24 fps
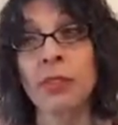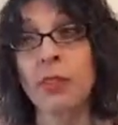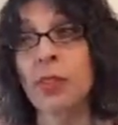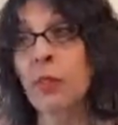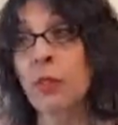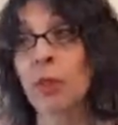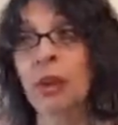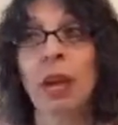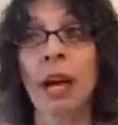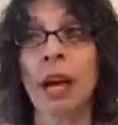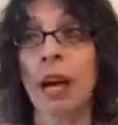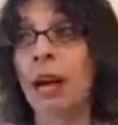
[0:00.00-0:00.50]

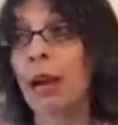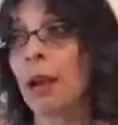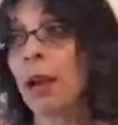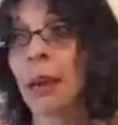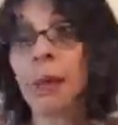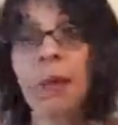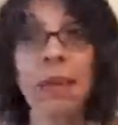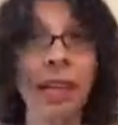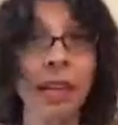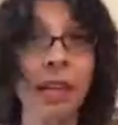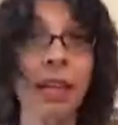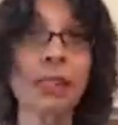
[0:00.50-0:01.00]
So, I
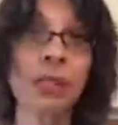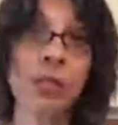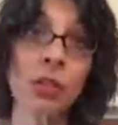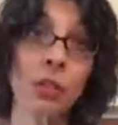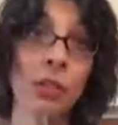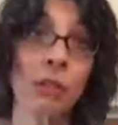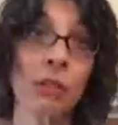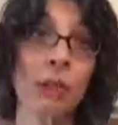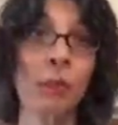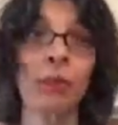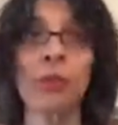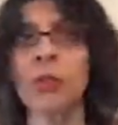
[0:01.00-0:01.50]
mean, I got to
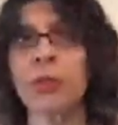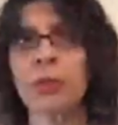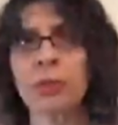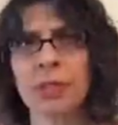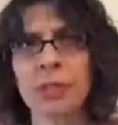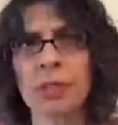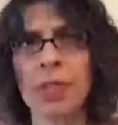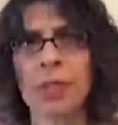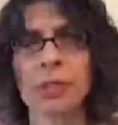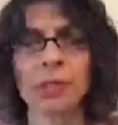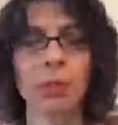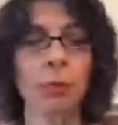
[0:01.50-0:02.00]
November, so
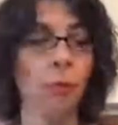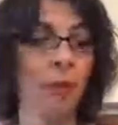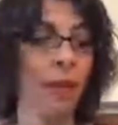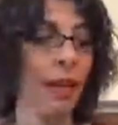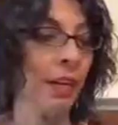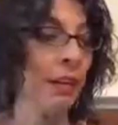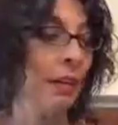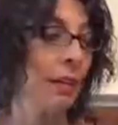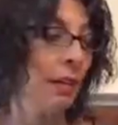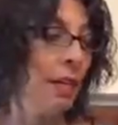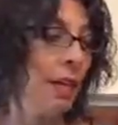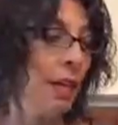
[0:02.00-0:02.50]
it's not too
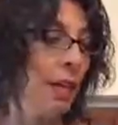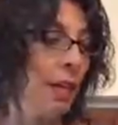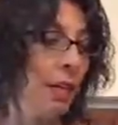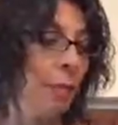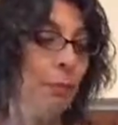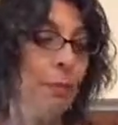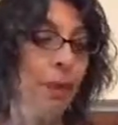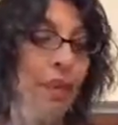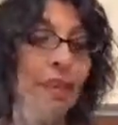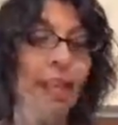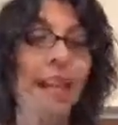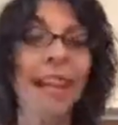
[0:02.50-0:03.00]
bad.
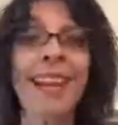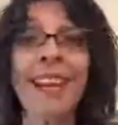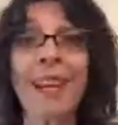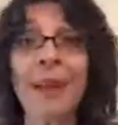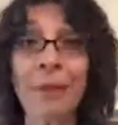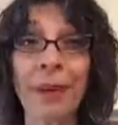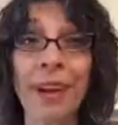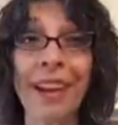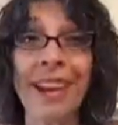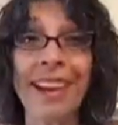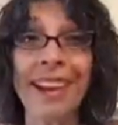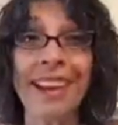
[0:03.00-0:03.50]
But
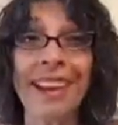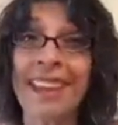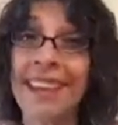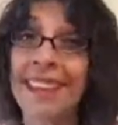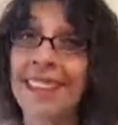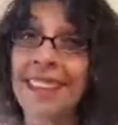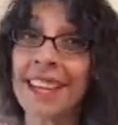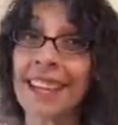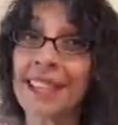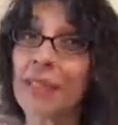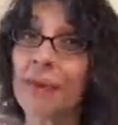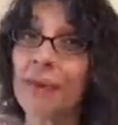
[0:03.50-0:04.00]
anyway,
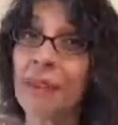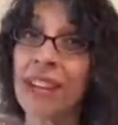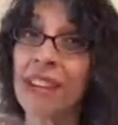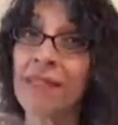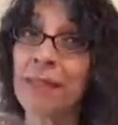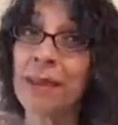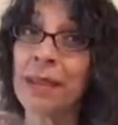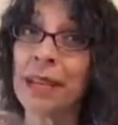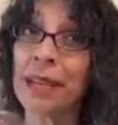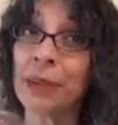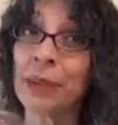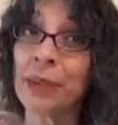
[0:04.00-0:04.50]
that's what
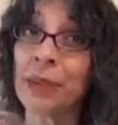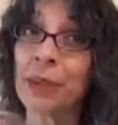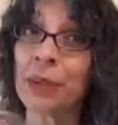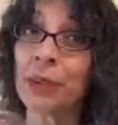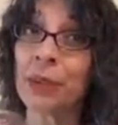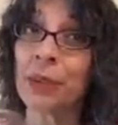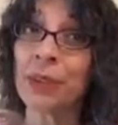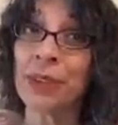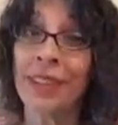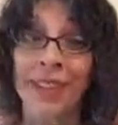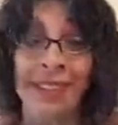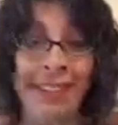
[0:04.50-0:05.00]
I've been up
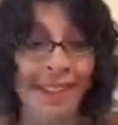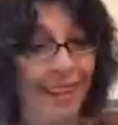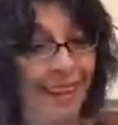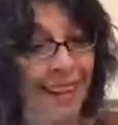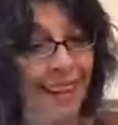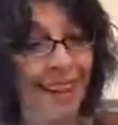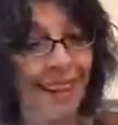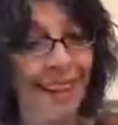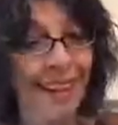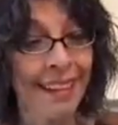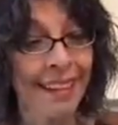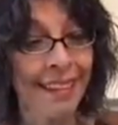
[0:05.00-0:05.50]
to.
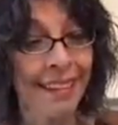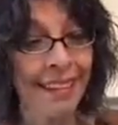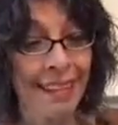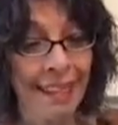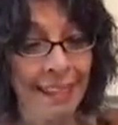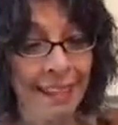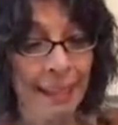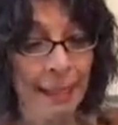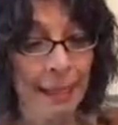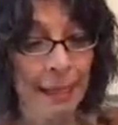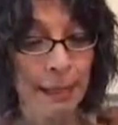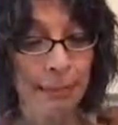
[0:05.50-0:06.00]
And
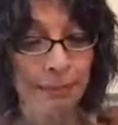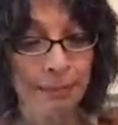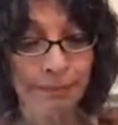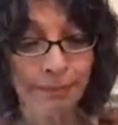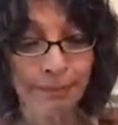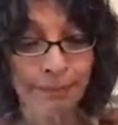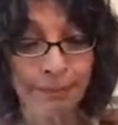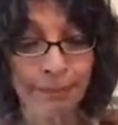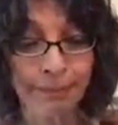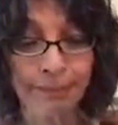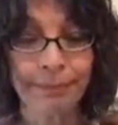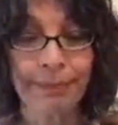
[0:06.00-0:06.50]

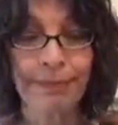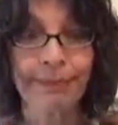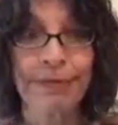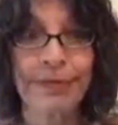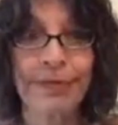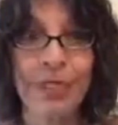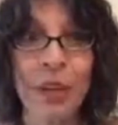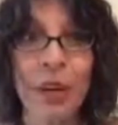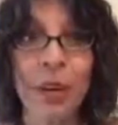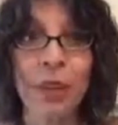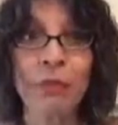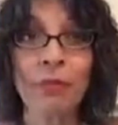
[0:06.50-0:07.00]

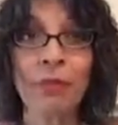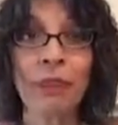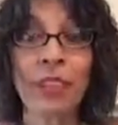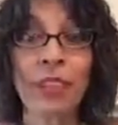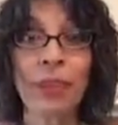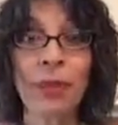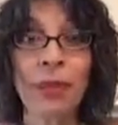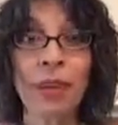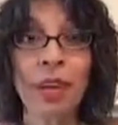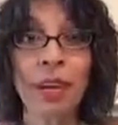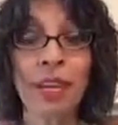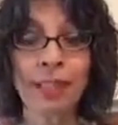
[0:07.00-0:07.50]
hopefully
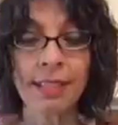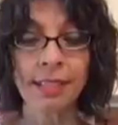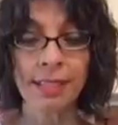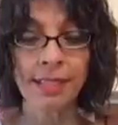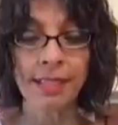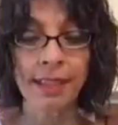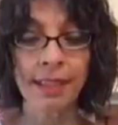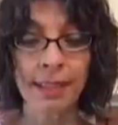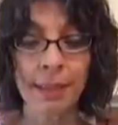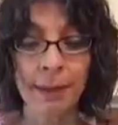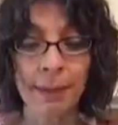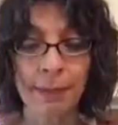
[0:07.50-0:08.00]
you guys
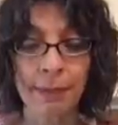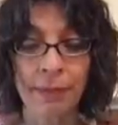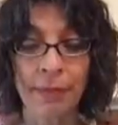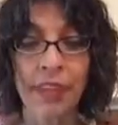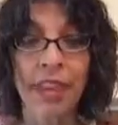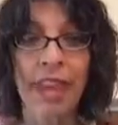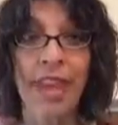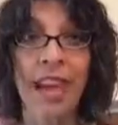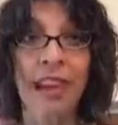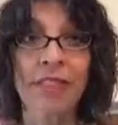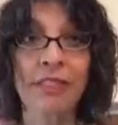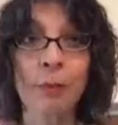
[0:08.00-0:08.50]

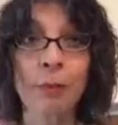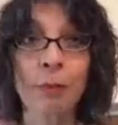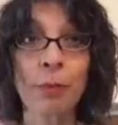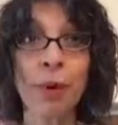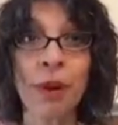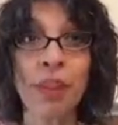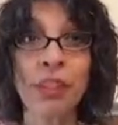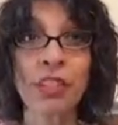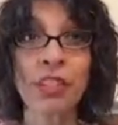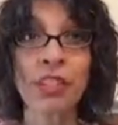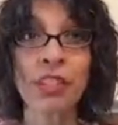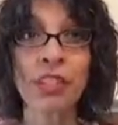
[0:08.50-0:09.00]
have some
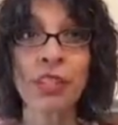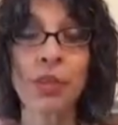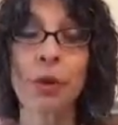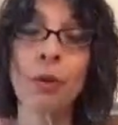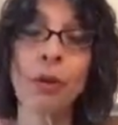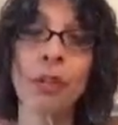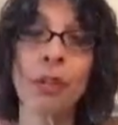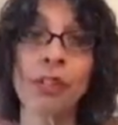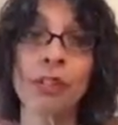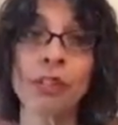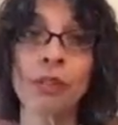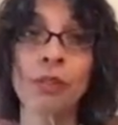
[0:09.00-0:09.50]
projects
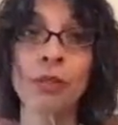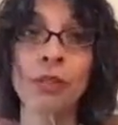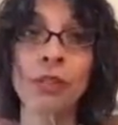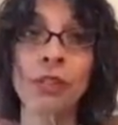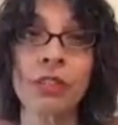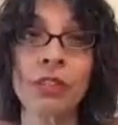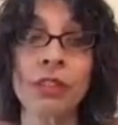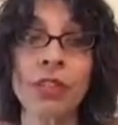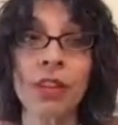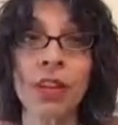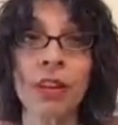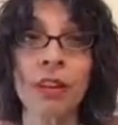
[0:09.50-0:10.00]
going that you can
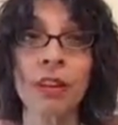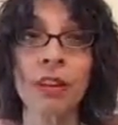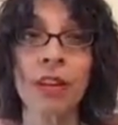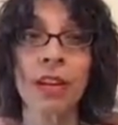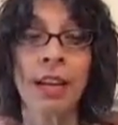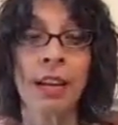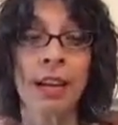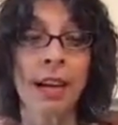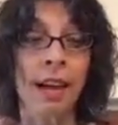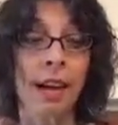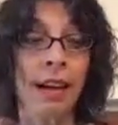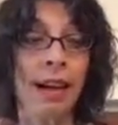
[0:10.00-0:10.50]
share.
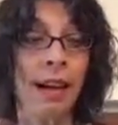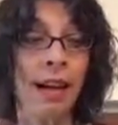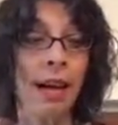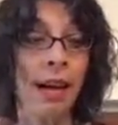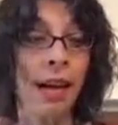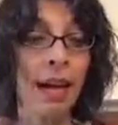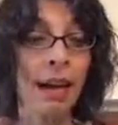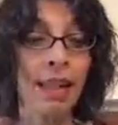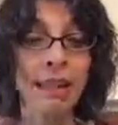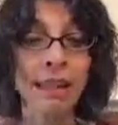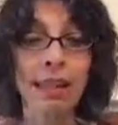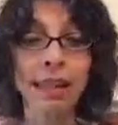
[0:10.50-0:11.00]

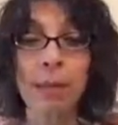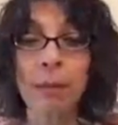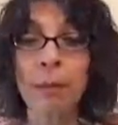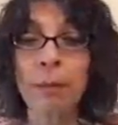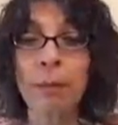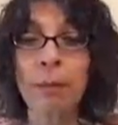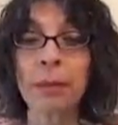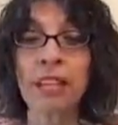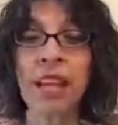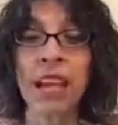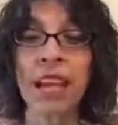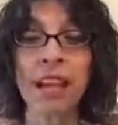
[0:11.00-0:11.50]
I think I'm going
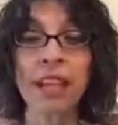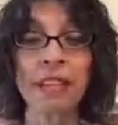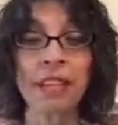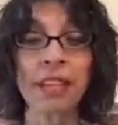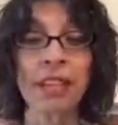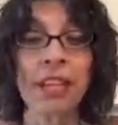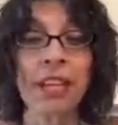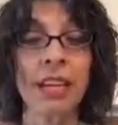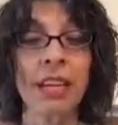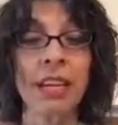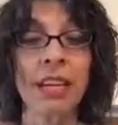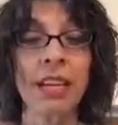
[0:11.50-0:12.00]
to be
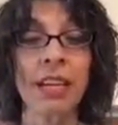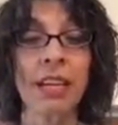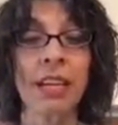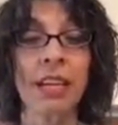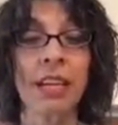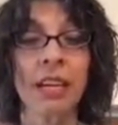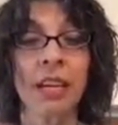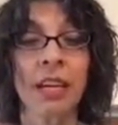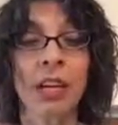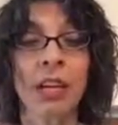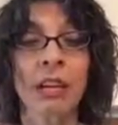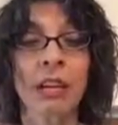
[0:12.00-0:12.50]
having a
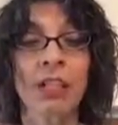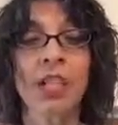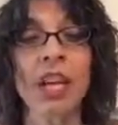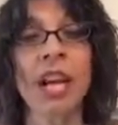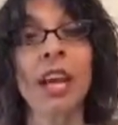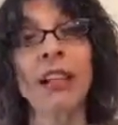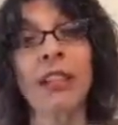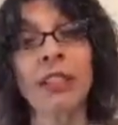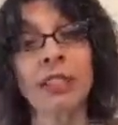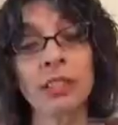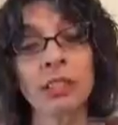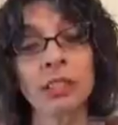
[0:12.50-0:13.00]

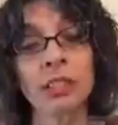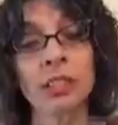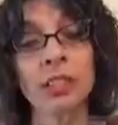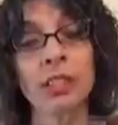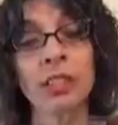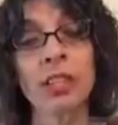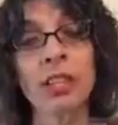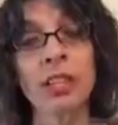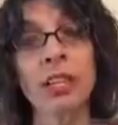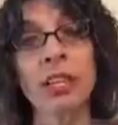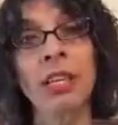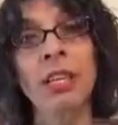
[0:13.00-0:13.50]
challenge
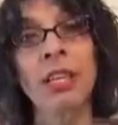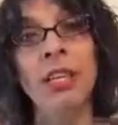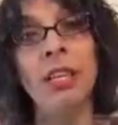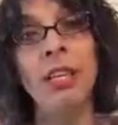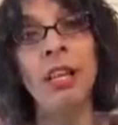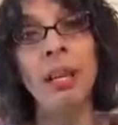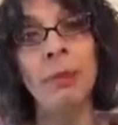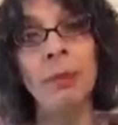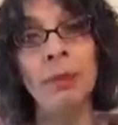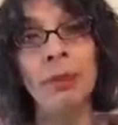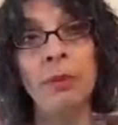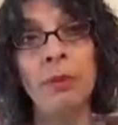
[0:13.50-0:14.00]
in a
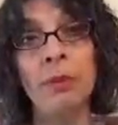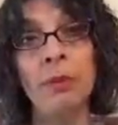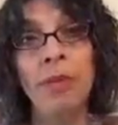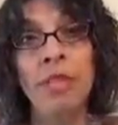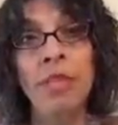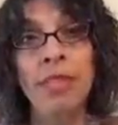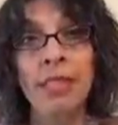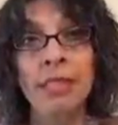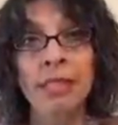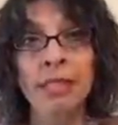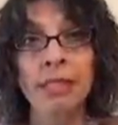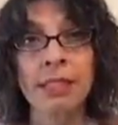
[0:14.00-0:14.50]
couple of
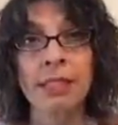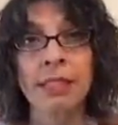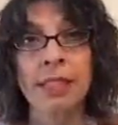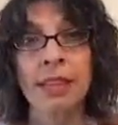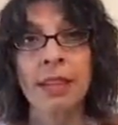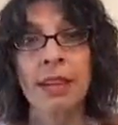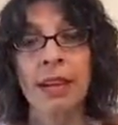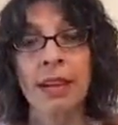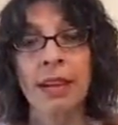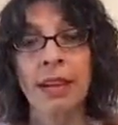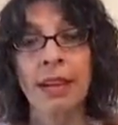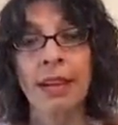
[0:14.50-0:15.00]
weeks.
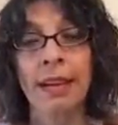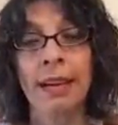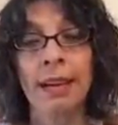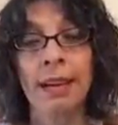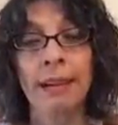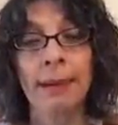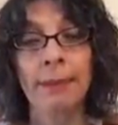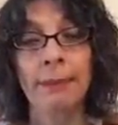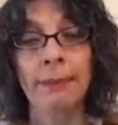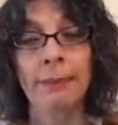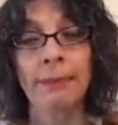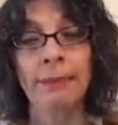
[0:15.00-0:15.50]

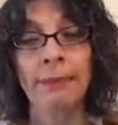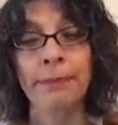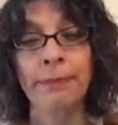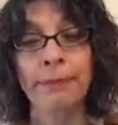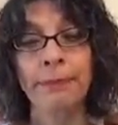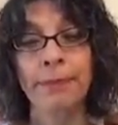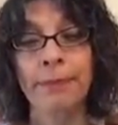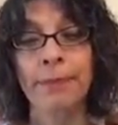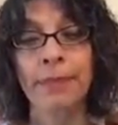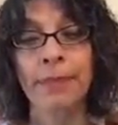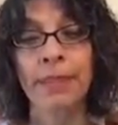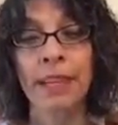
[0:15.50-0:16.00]

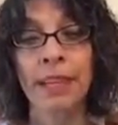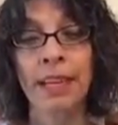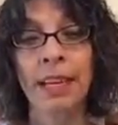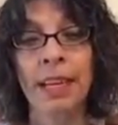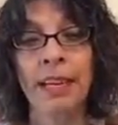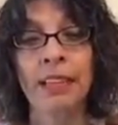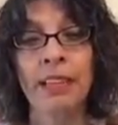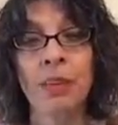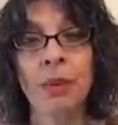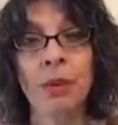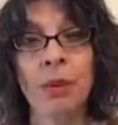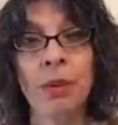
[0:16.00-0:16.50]

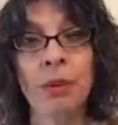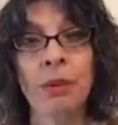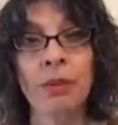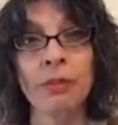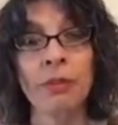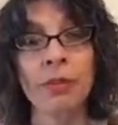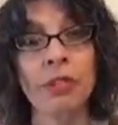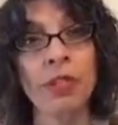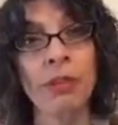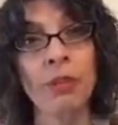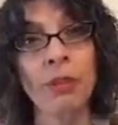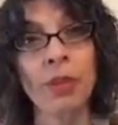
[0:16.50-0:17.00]
And so I'll
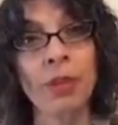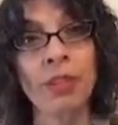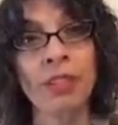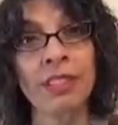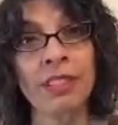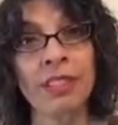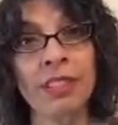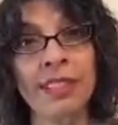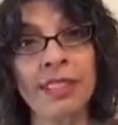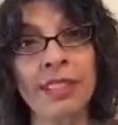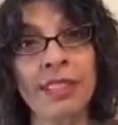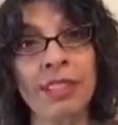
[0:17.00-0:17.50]
give you all
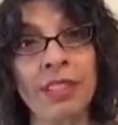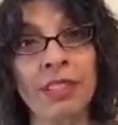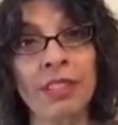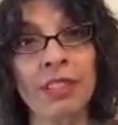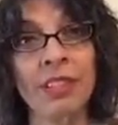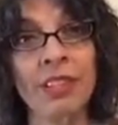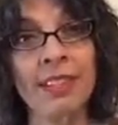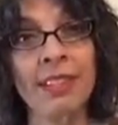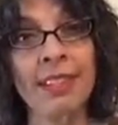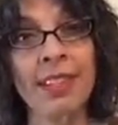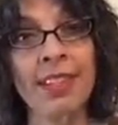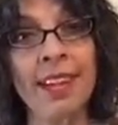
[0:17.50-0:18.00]
the
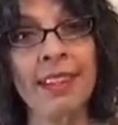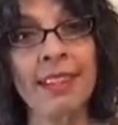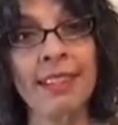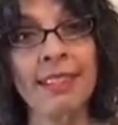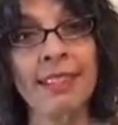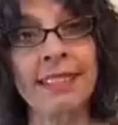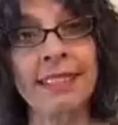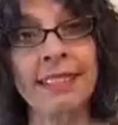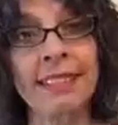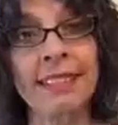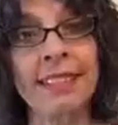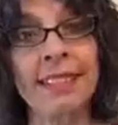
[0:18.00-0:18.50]
details on that
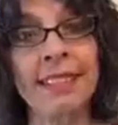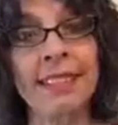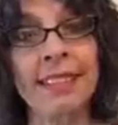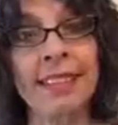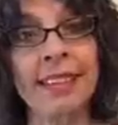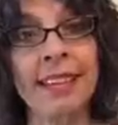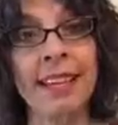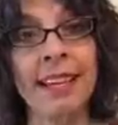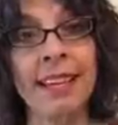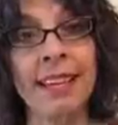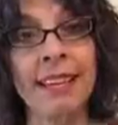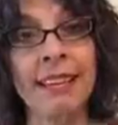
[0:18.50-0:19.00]

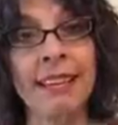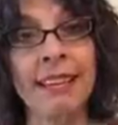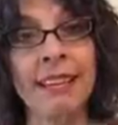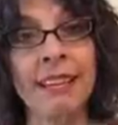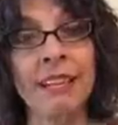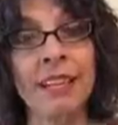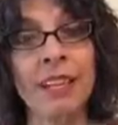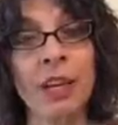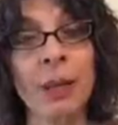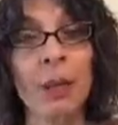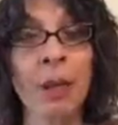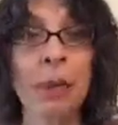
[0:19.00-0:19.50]
as I
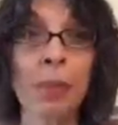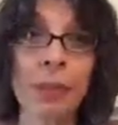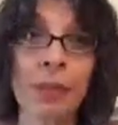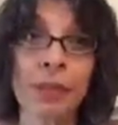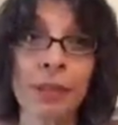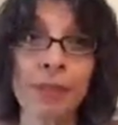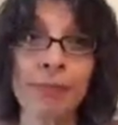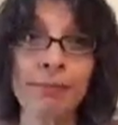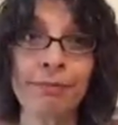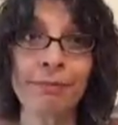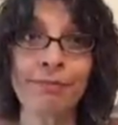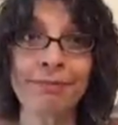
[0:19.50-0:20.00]
come up with
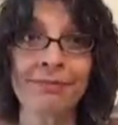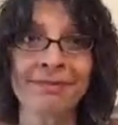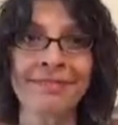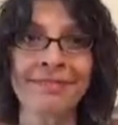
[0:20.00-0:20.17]
them.